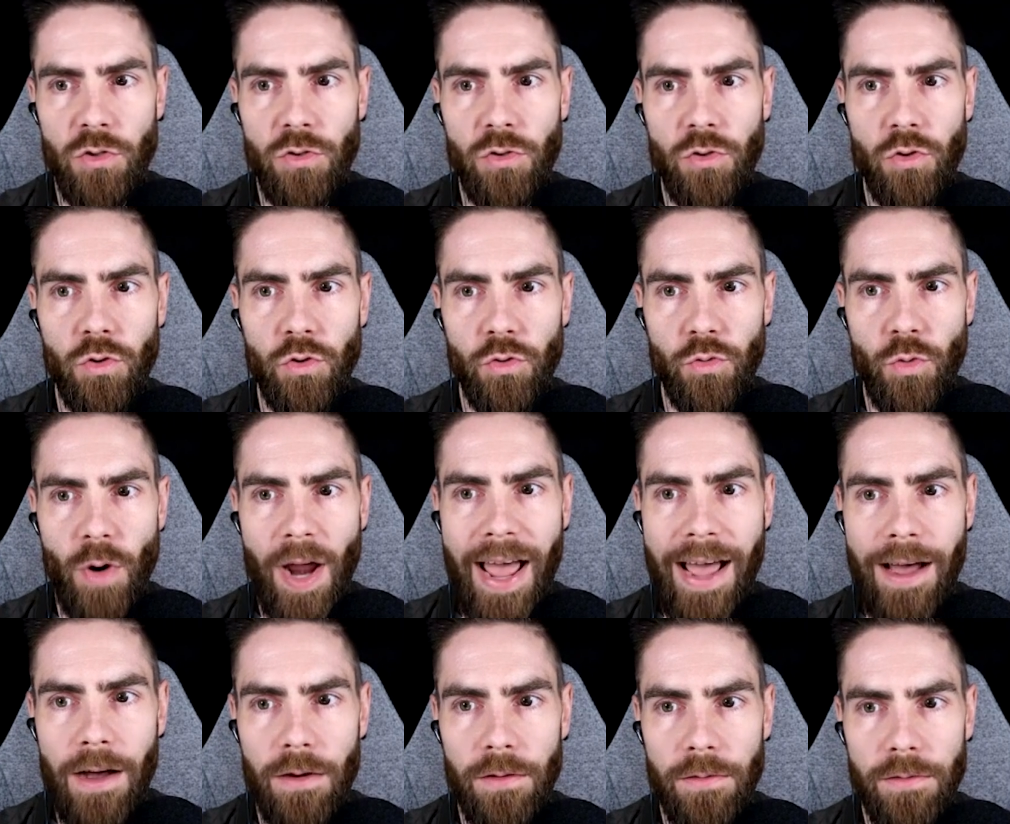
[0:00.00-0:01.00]

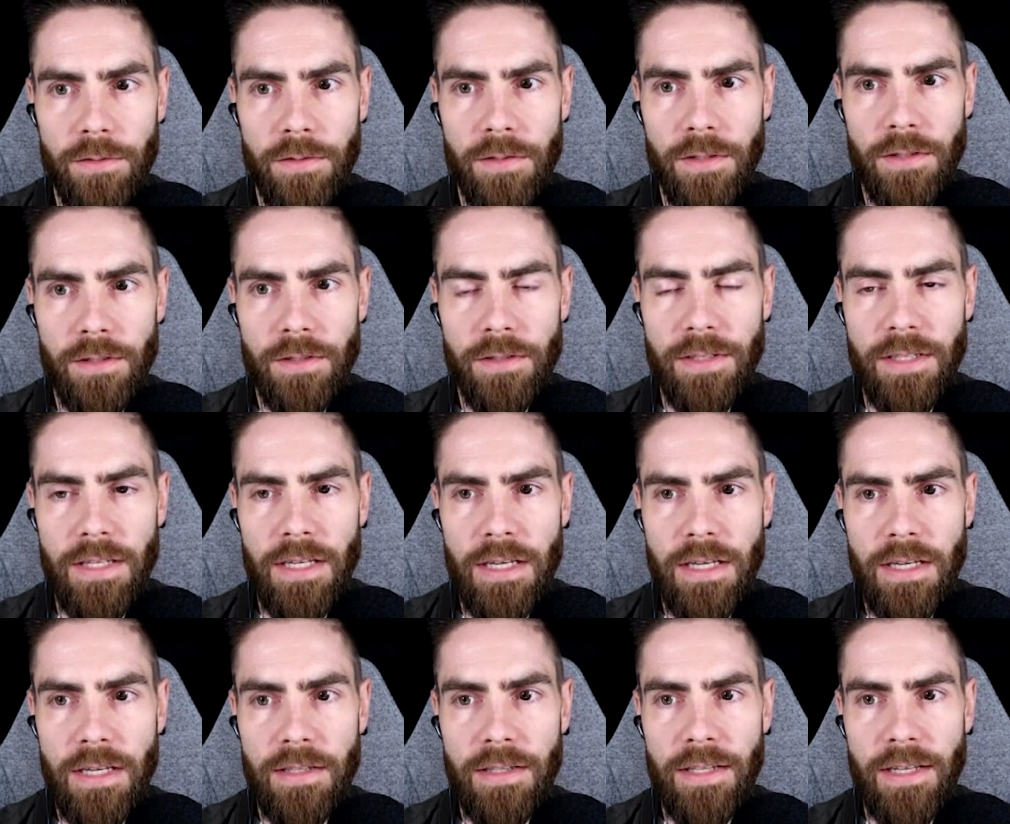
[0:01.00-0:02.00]
ground
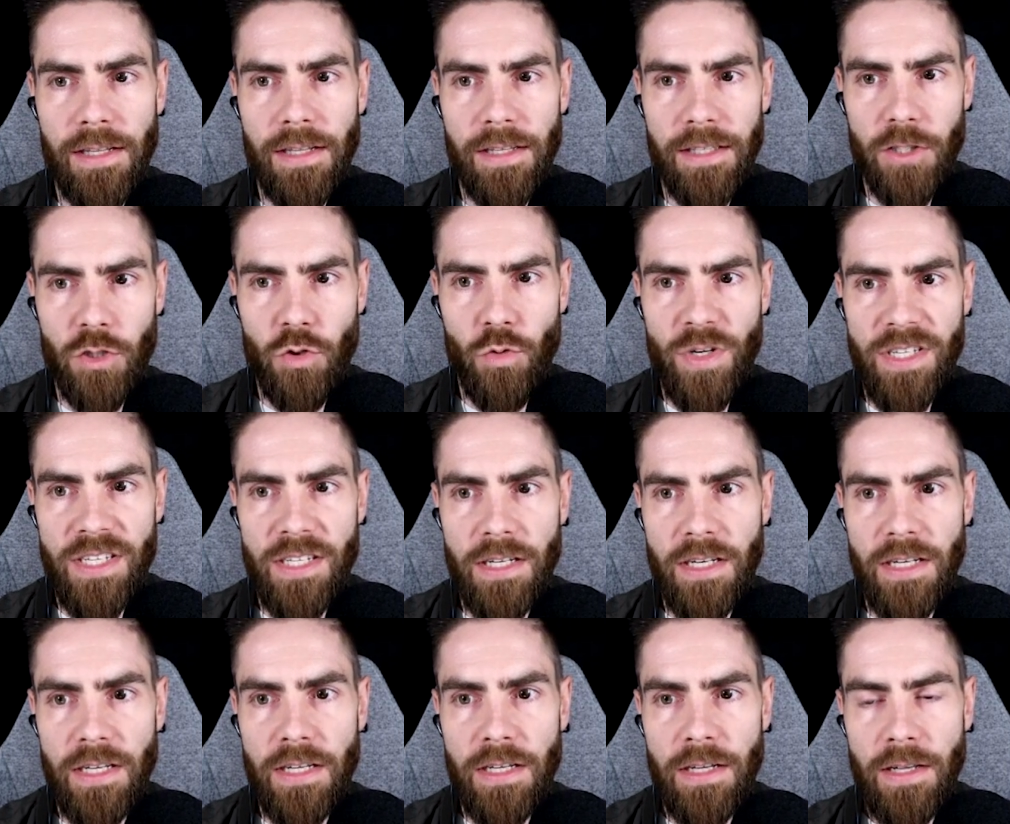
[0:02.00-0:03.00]
the the
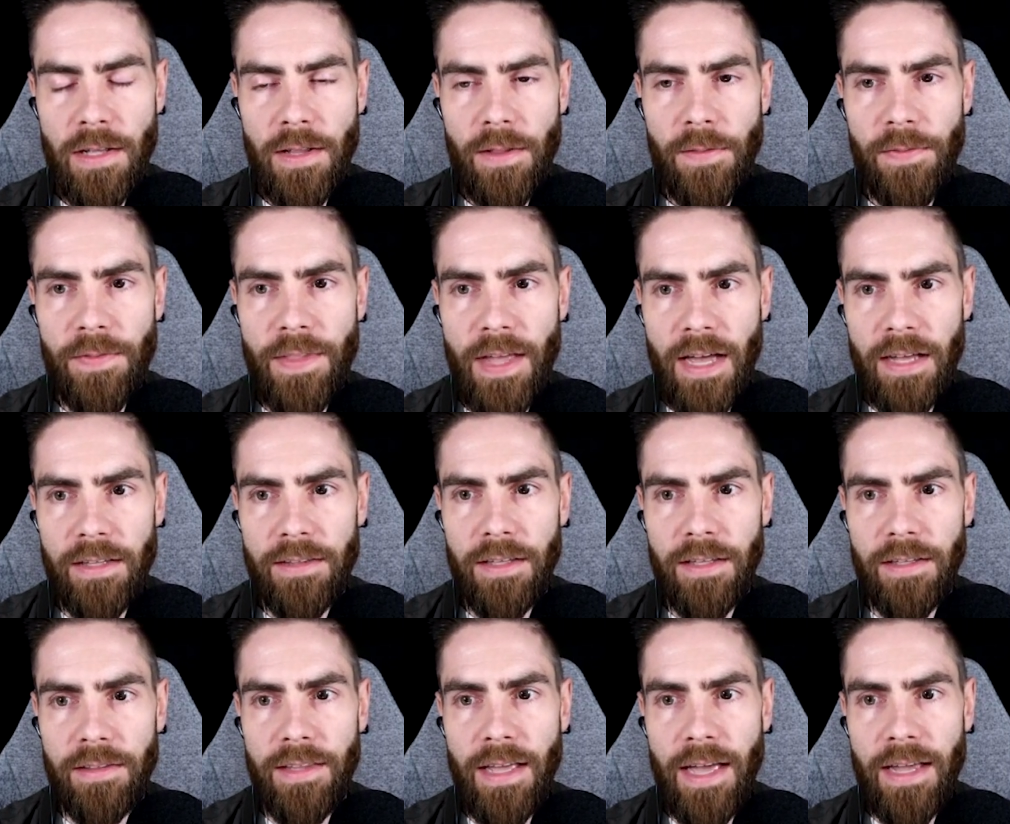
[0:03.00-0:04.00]
electricity that
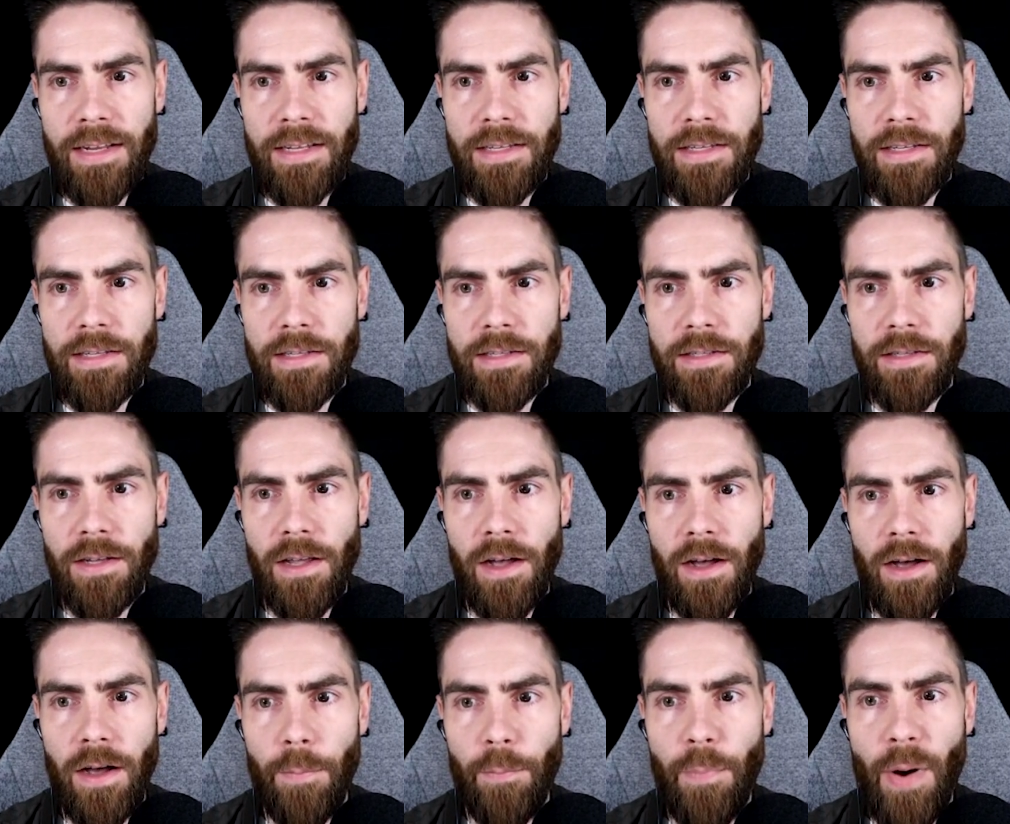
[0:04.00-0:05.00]
that is
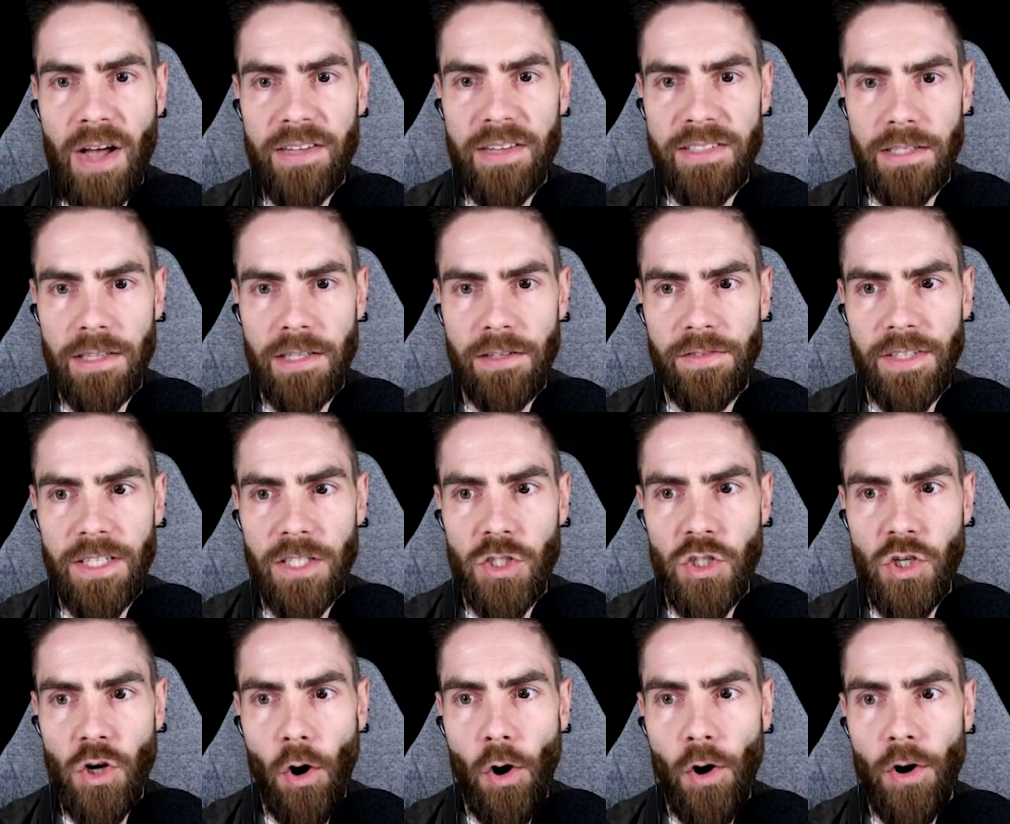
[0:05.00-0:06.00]
uh, positively
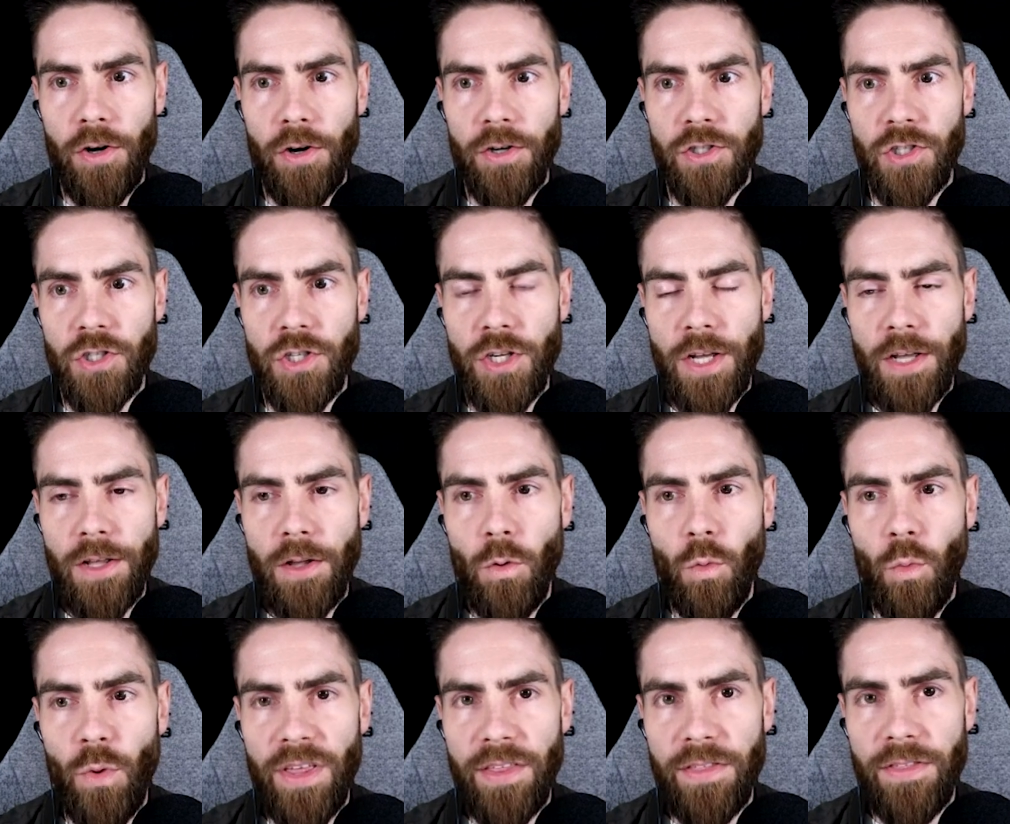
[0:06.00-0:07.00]
charged
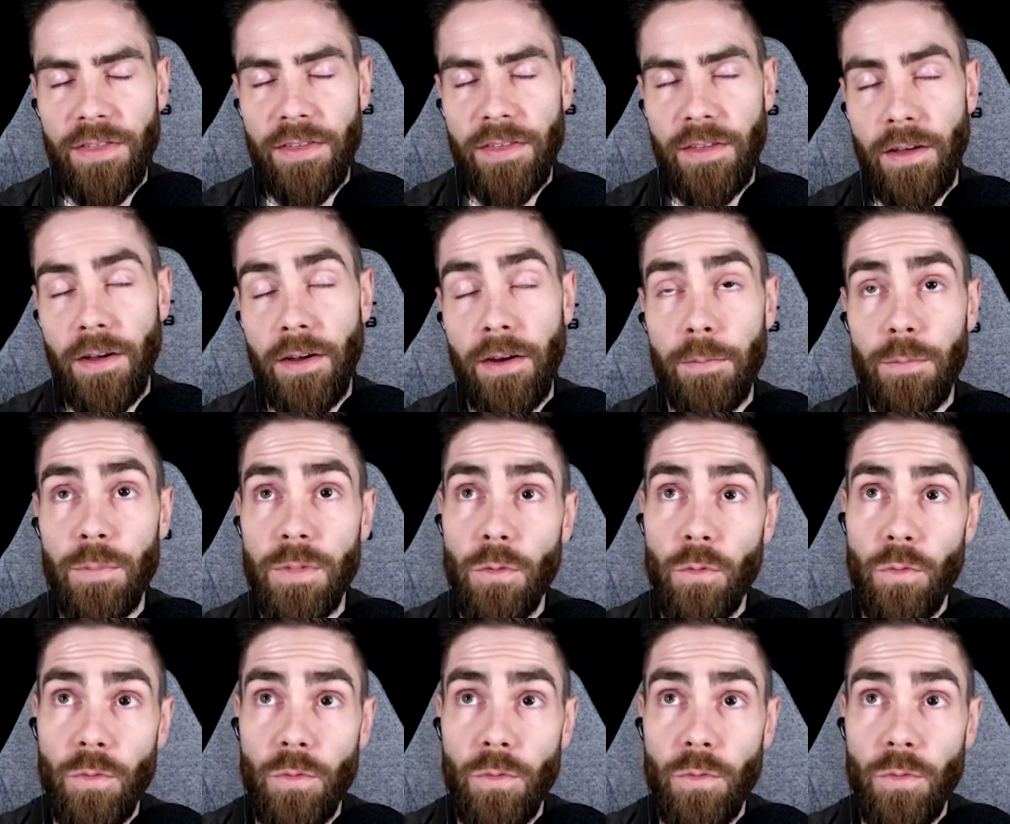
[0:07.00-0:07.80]
with um,